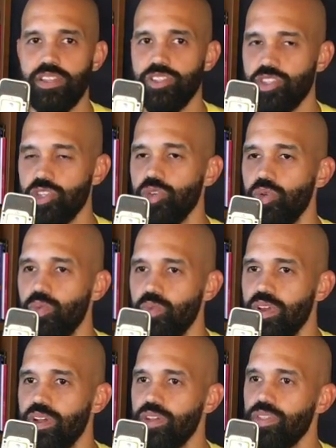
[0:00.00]
2,
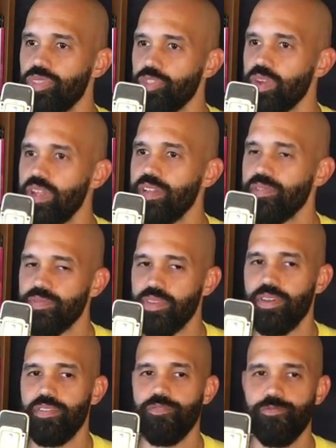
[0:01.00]
3,
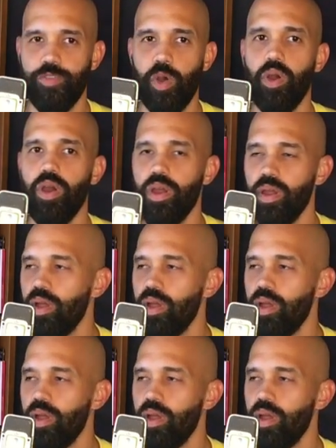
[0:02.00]
4.